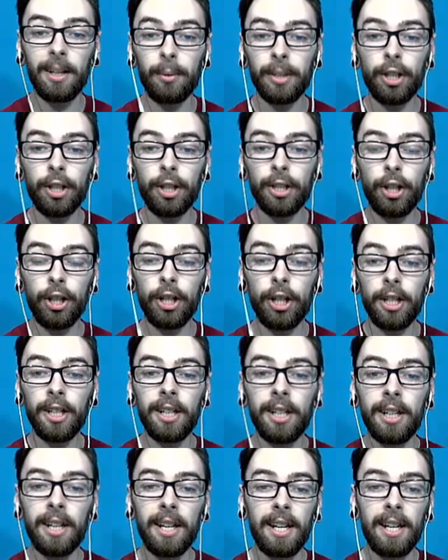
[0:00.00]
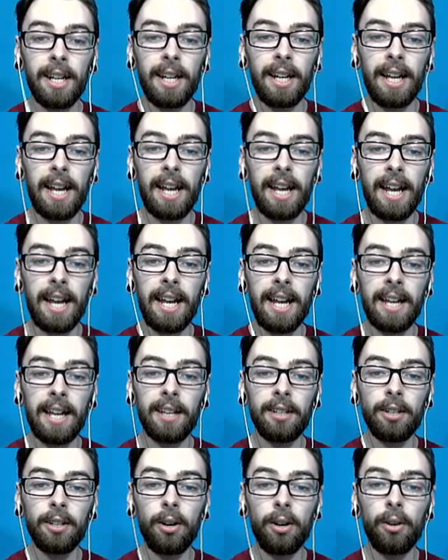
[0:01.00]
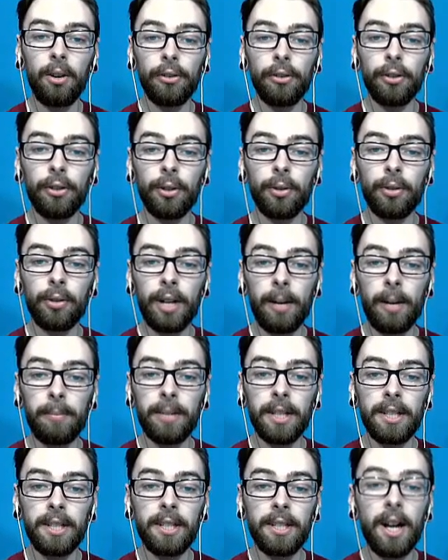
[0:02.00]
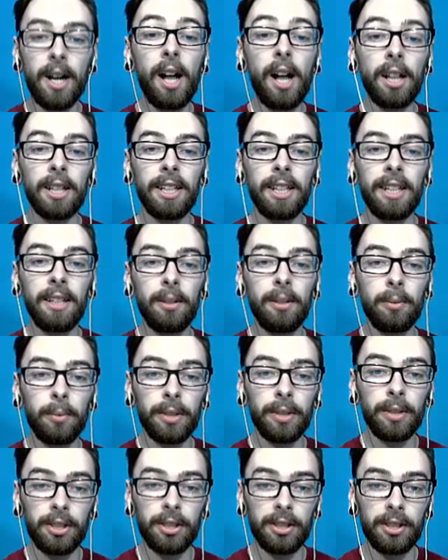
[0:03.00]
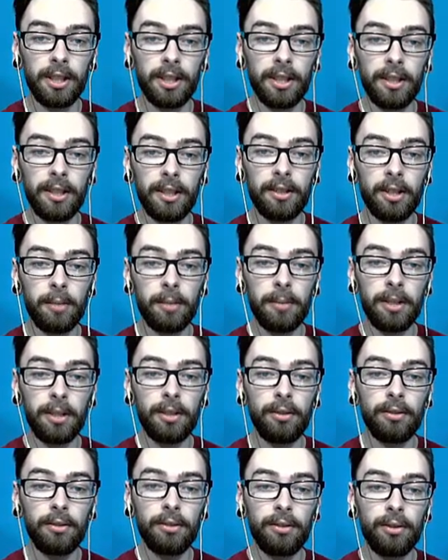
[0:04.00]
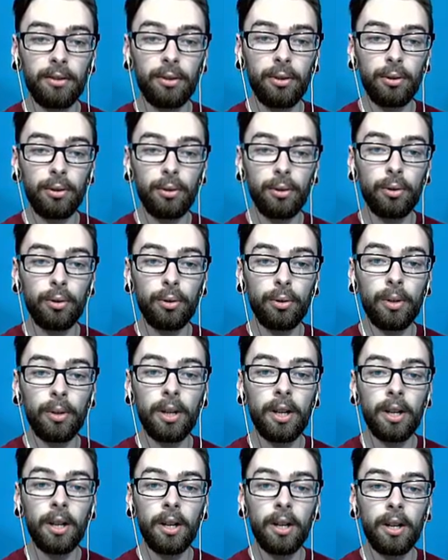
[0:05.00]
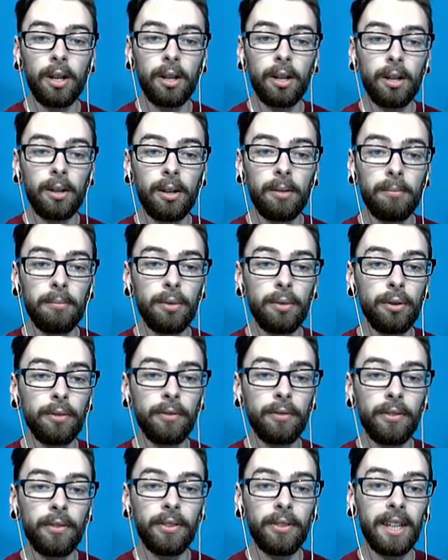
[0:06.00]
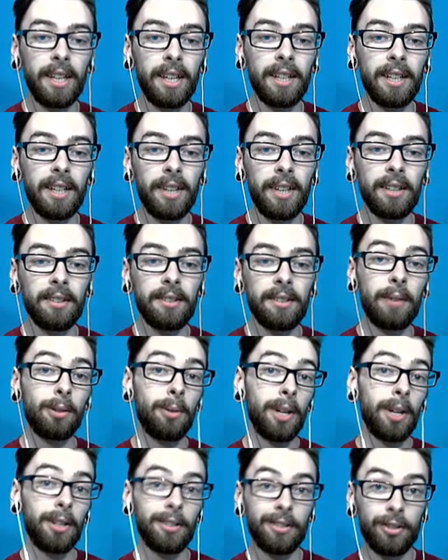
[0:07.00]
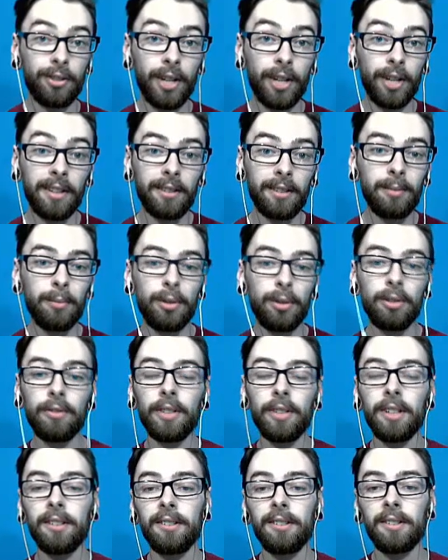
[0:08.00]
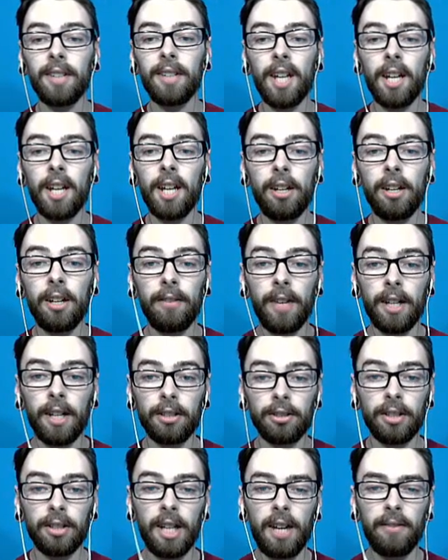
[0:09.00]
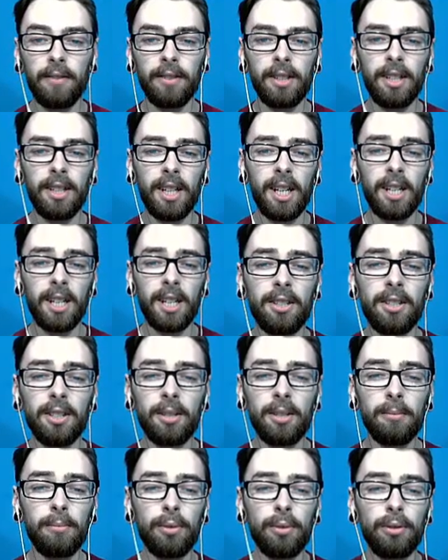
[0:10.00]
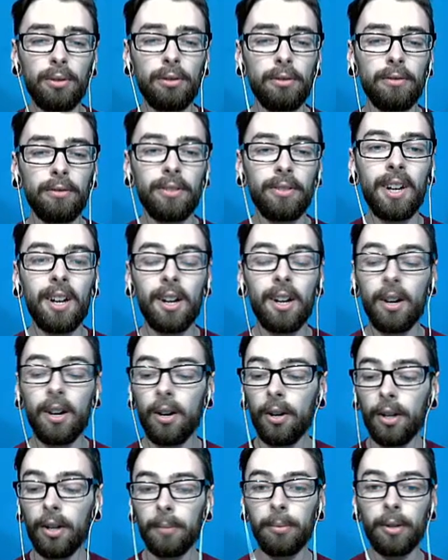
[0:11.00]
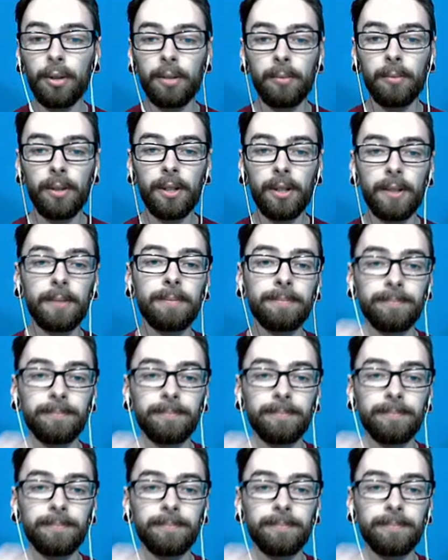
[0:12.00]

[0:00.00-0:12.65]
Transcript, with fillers: we could and also grab the dolly which is going to be used to move things that require strength to move instead of actually having the HM move on our Pokemon.